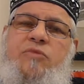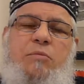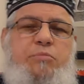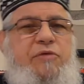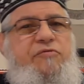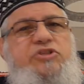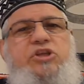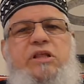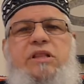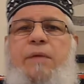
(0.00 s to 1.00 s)
Be
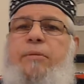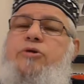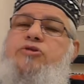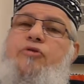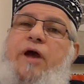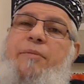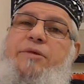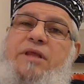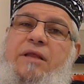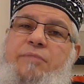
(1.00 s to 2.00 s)
vigilant about your
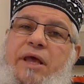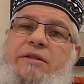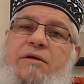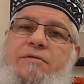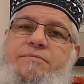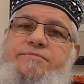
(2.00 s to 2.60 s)
habit and manner.